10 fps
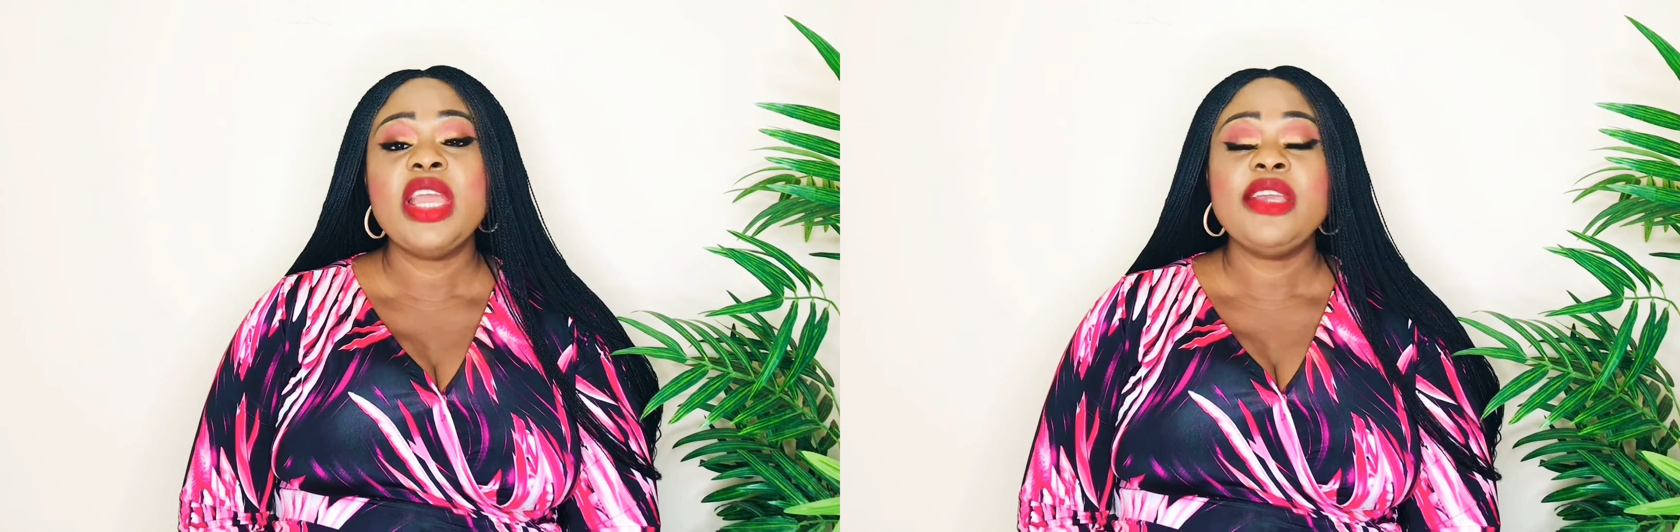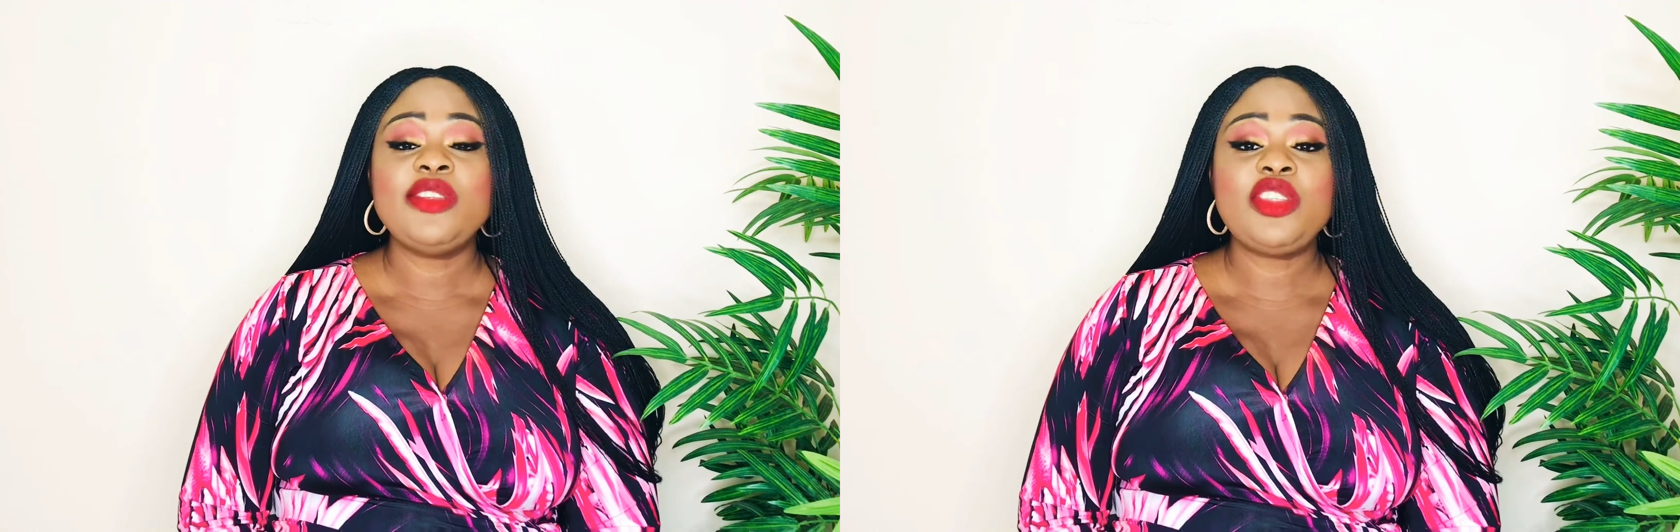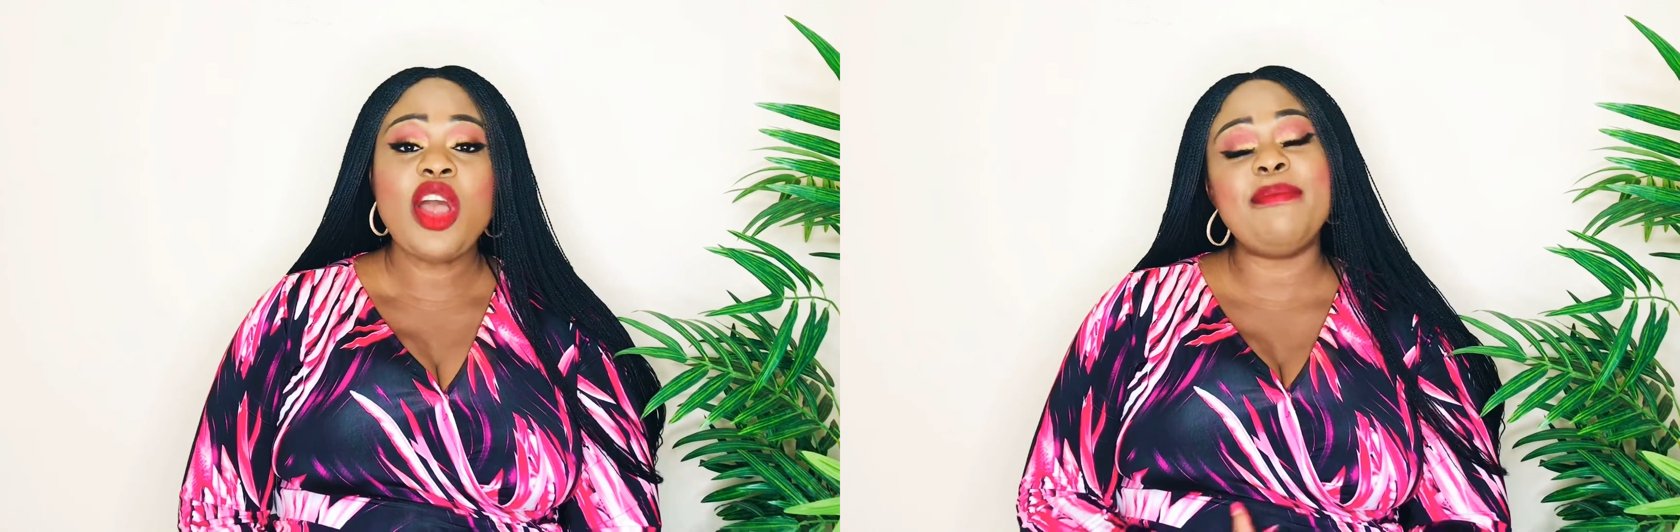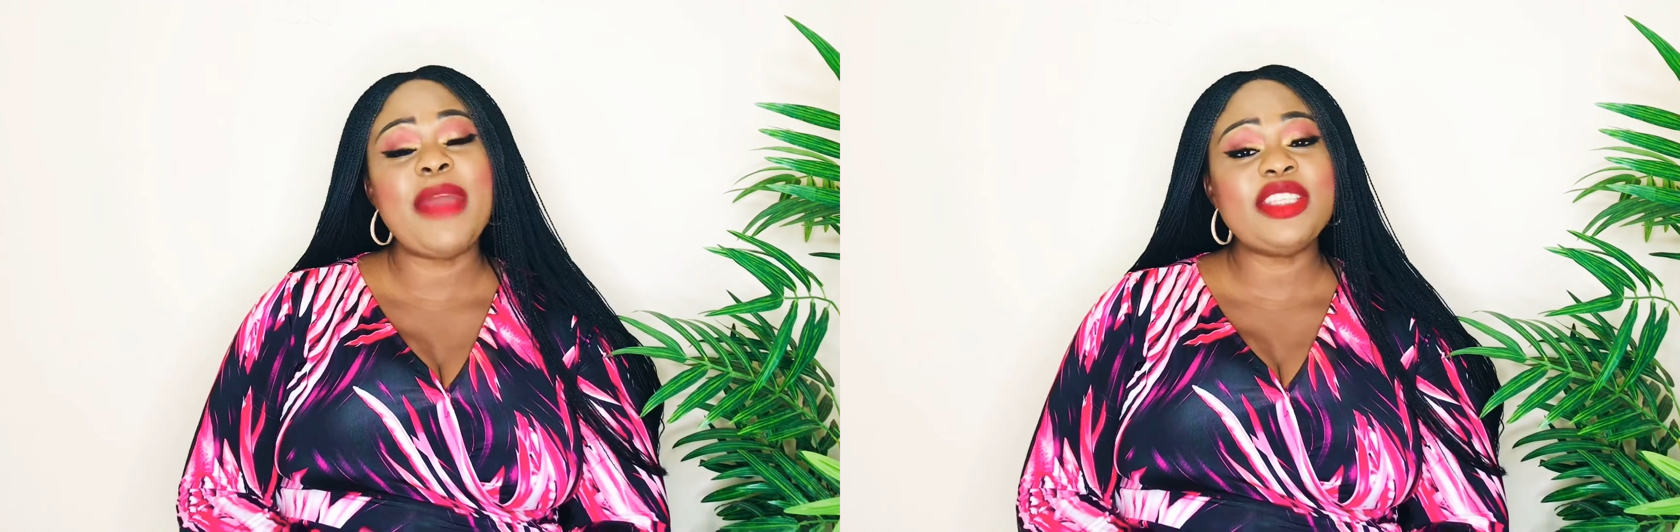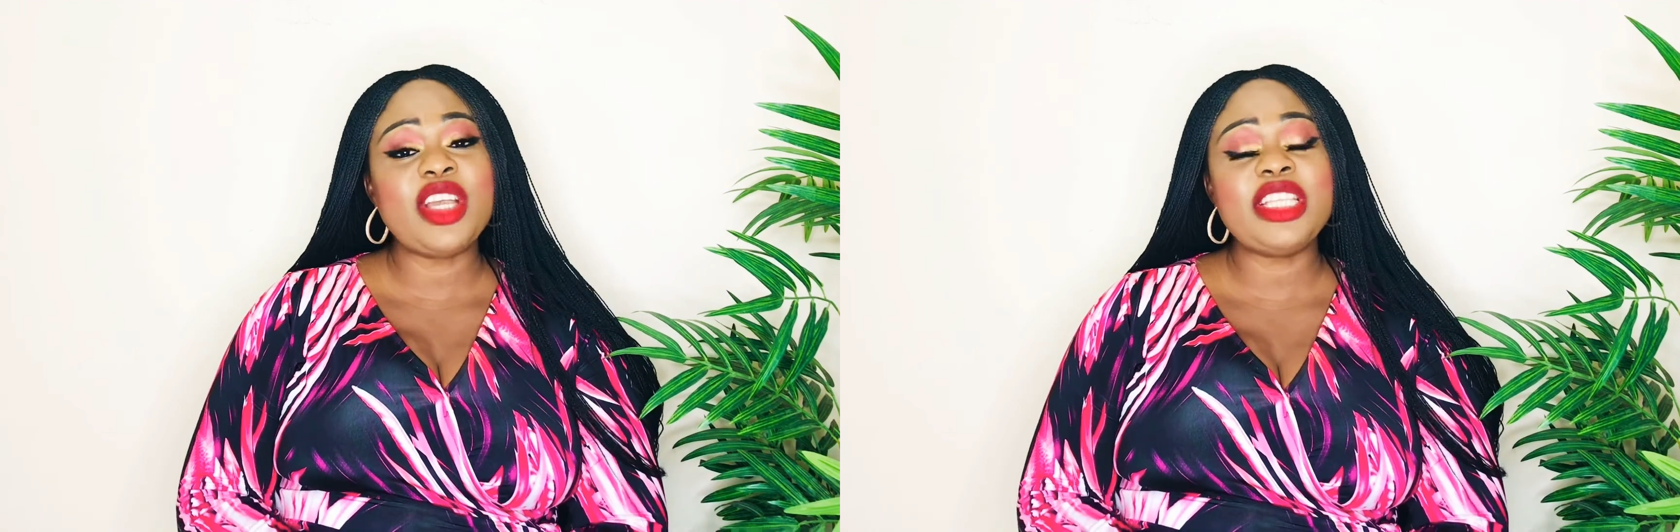So,
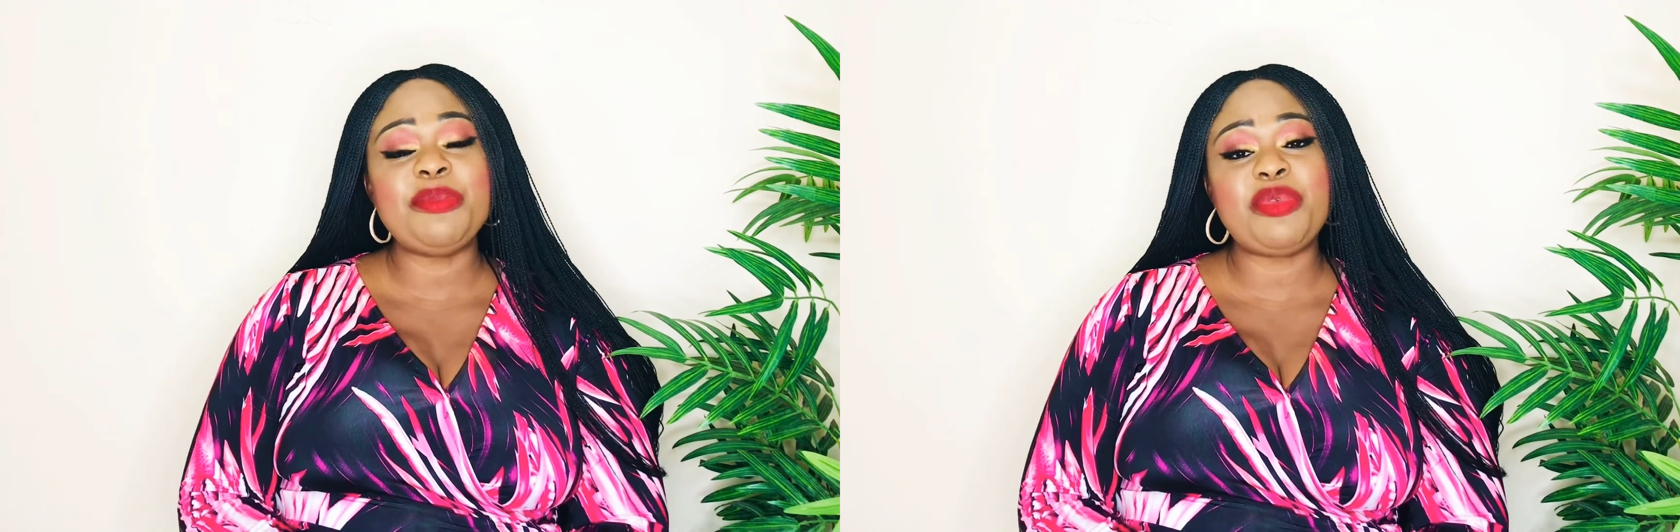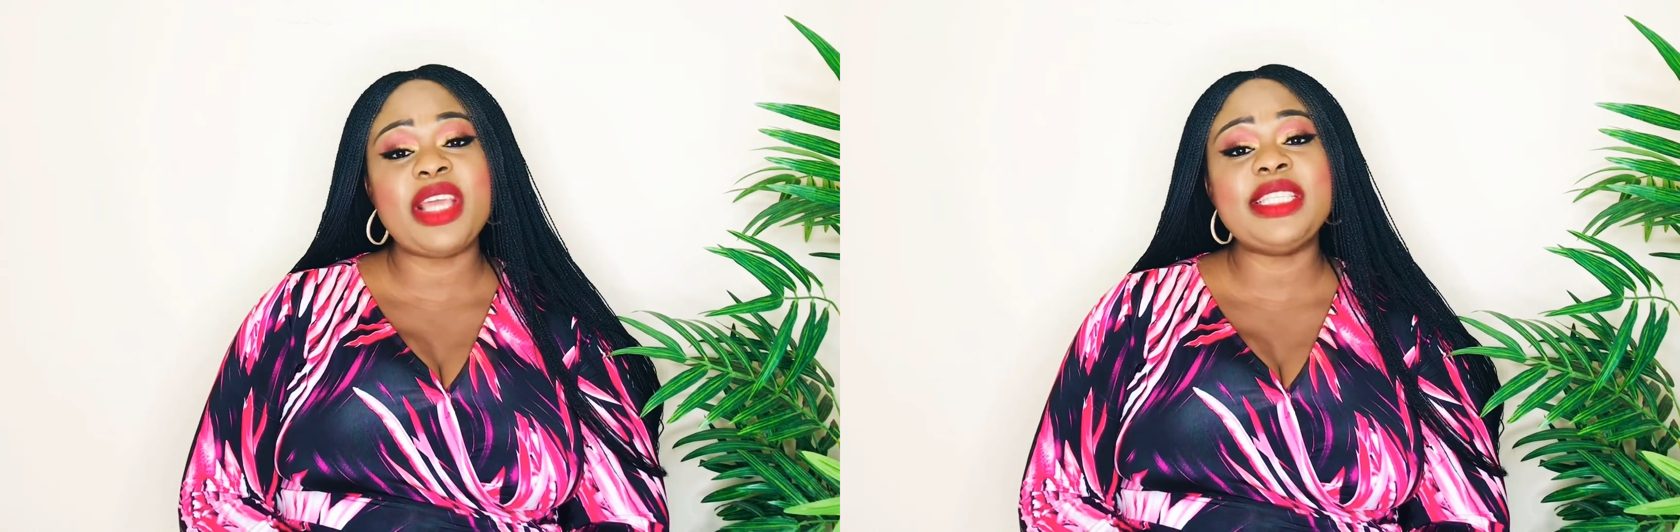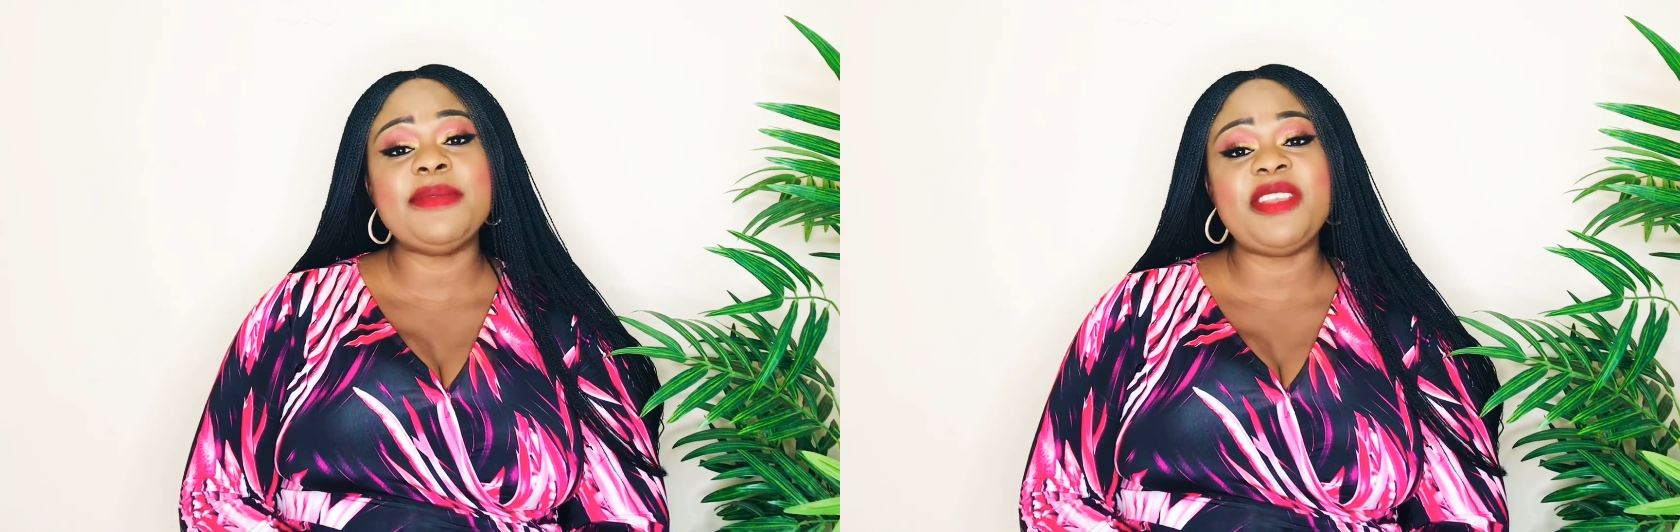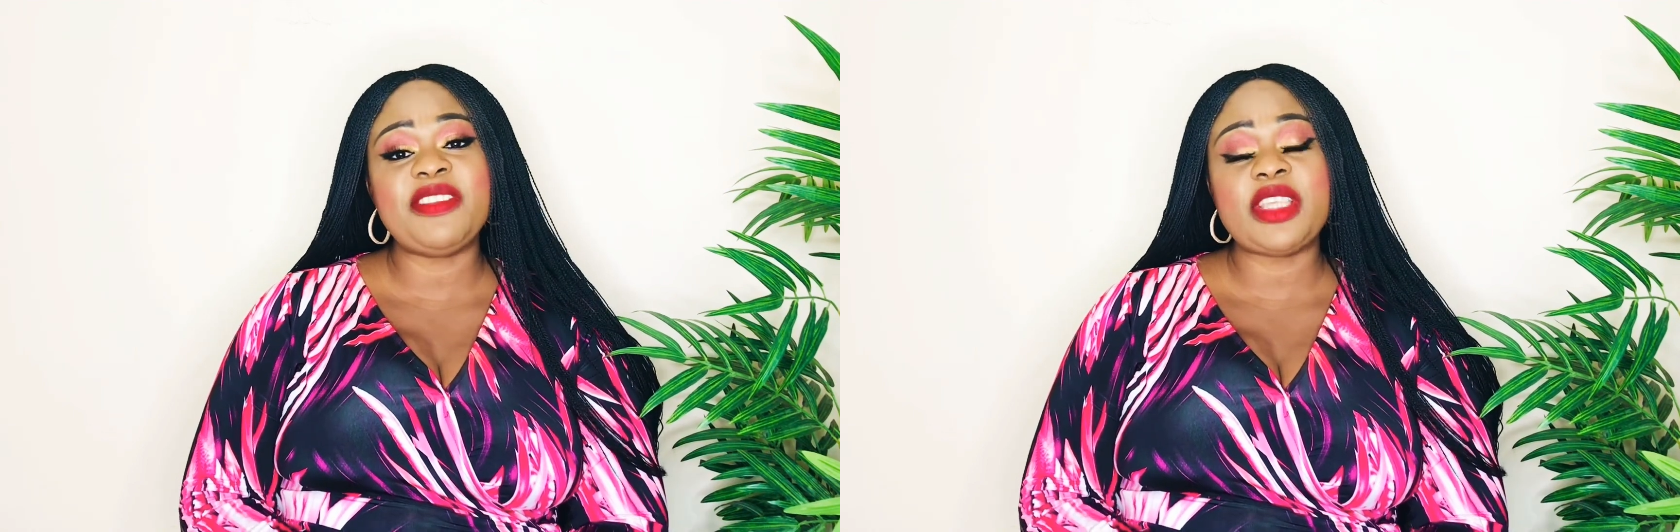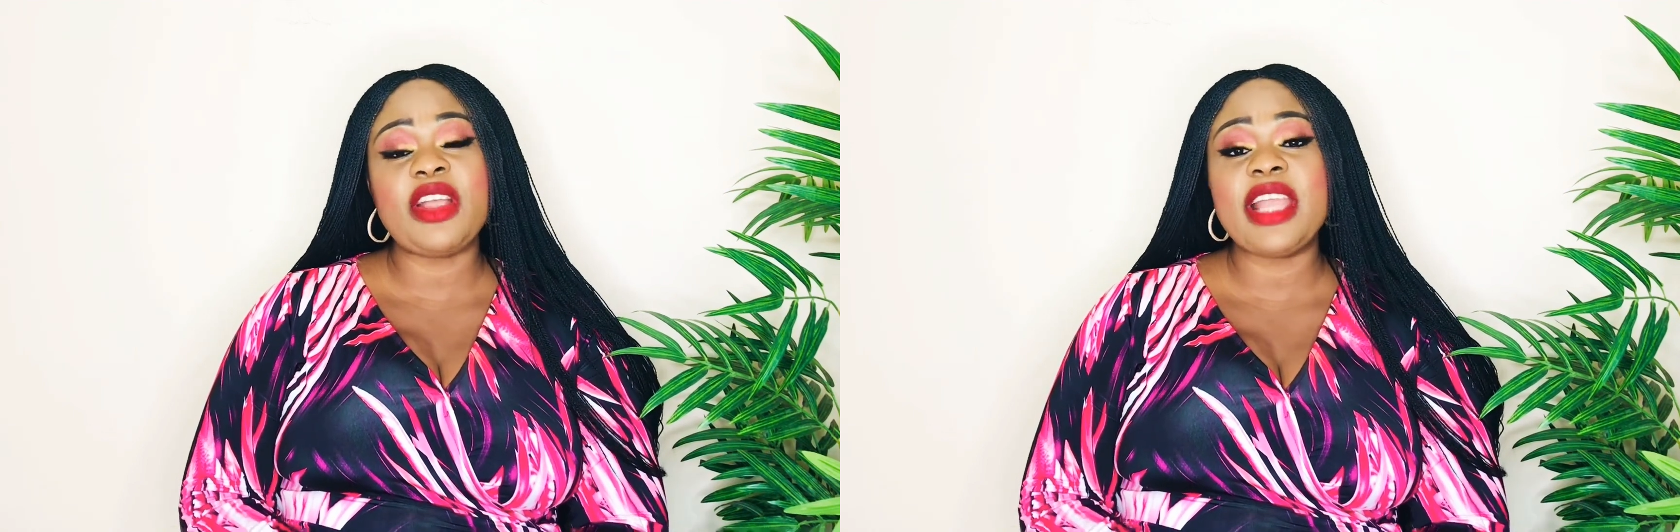major depressive
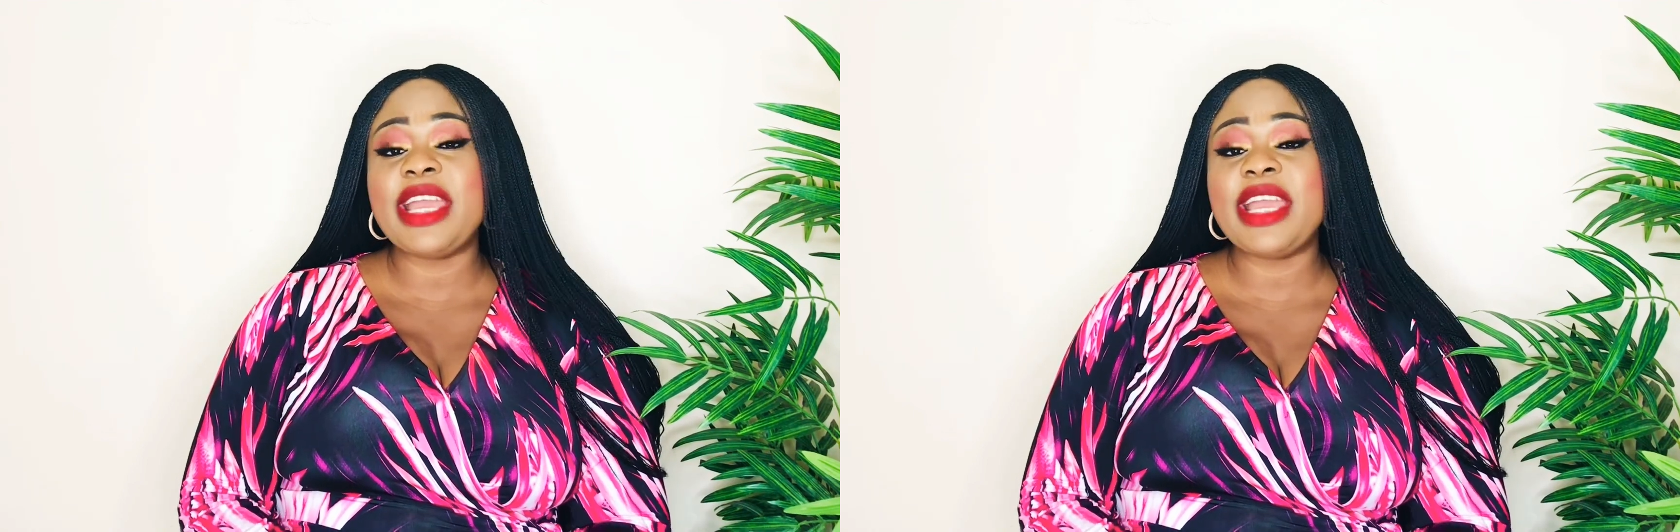disorder